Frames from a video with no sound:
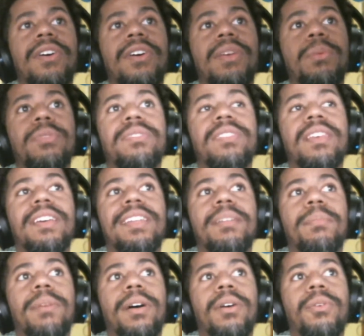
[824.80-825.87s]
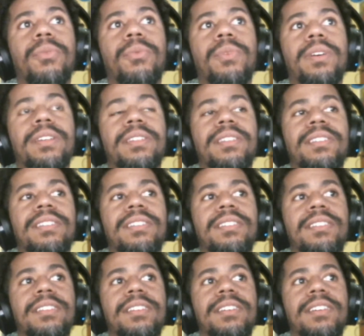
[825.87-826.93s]
He was thinking about when
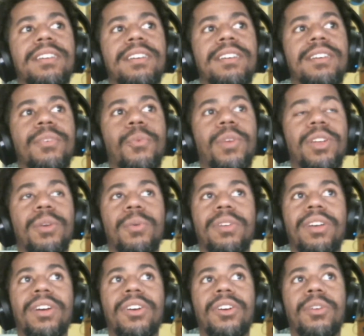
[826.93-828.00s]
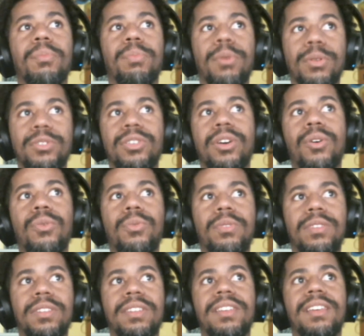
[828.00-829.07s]
they were younger. Berto,
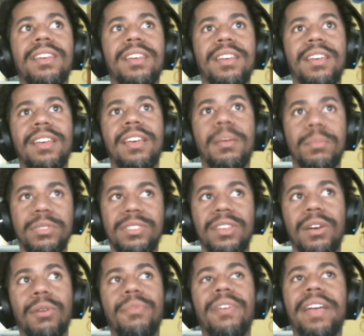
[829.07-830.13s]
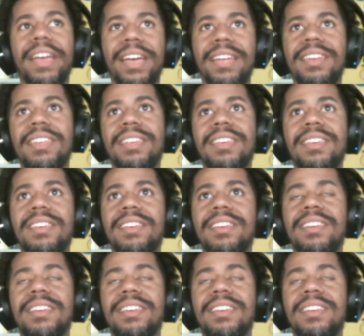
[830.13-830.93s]
himself, Annie.